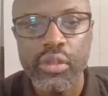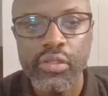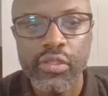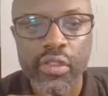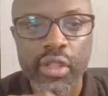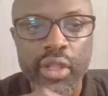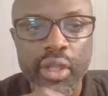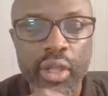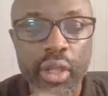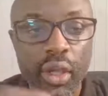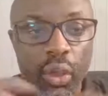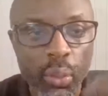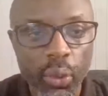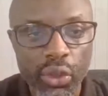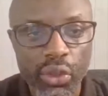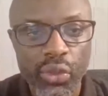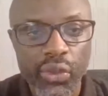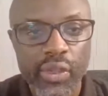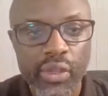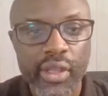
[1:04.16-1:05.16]
of
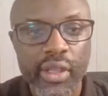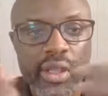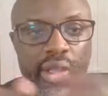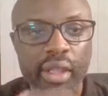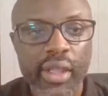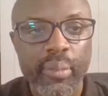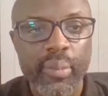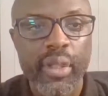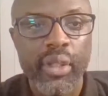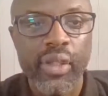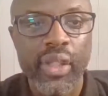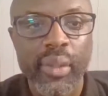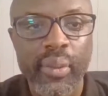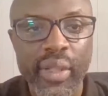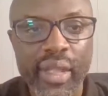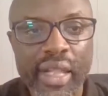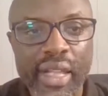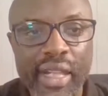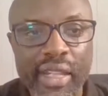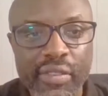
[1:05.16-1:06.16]
what you think about
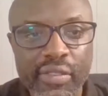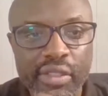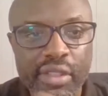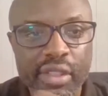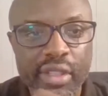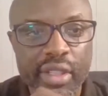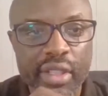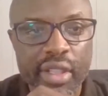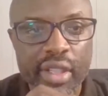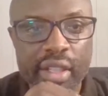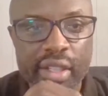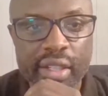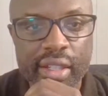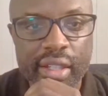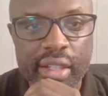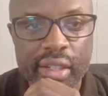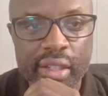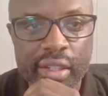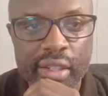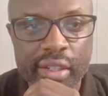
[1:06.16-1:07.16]
our lives.
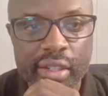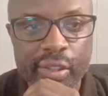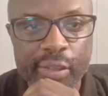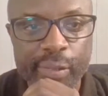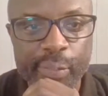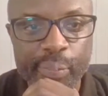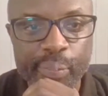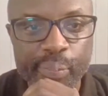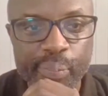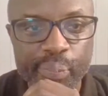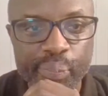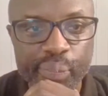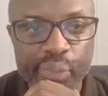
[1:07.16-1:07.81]
Um,